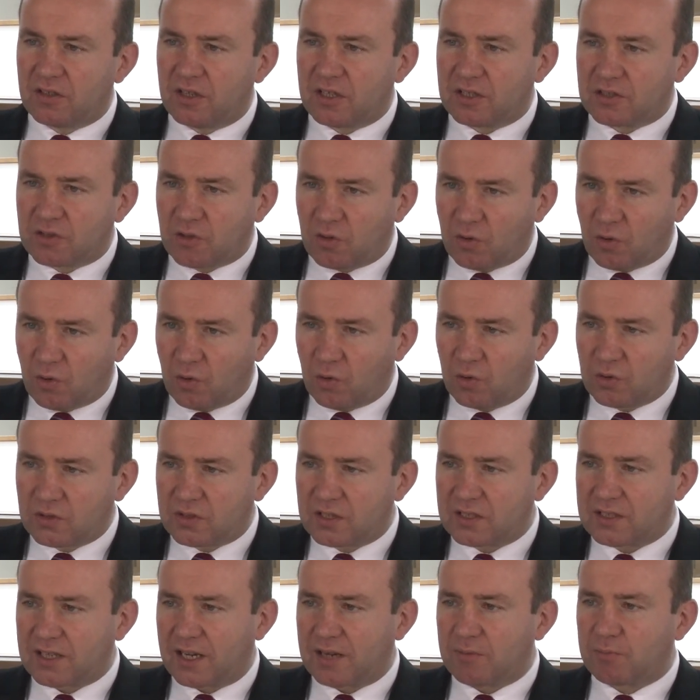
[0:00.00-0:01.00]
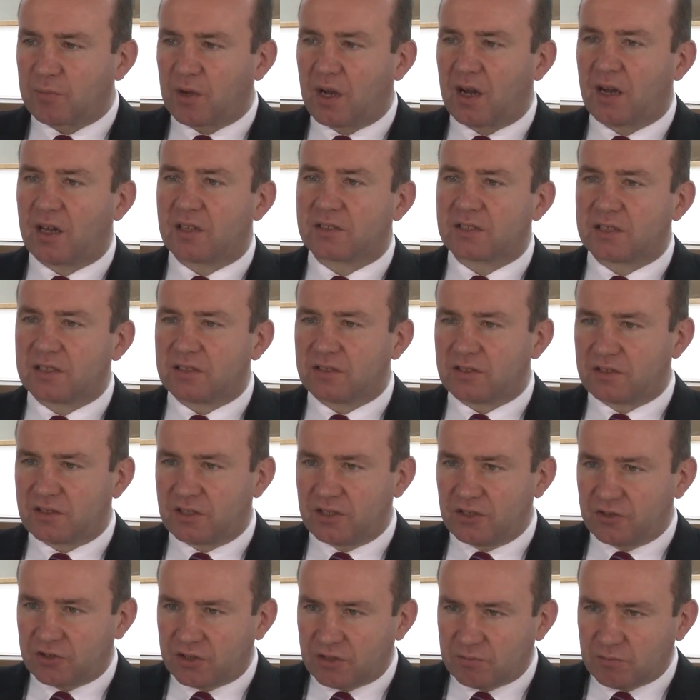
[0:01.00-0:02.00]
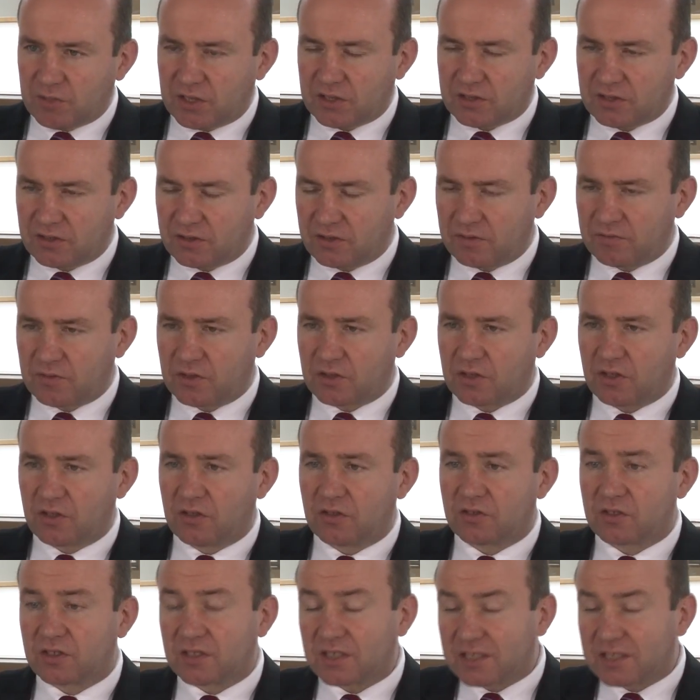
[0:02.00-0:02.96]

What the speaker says: is called to take part in the teaching mission of the church,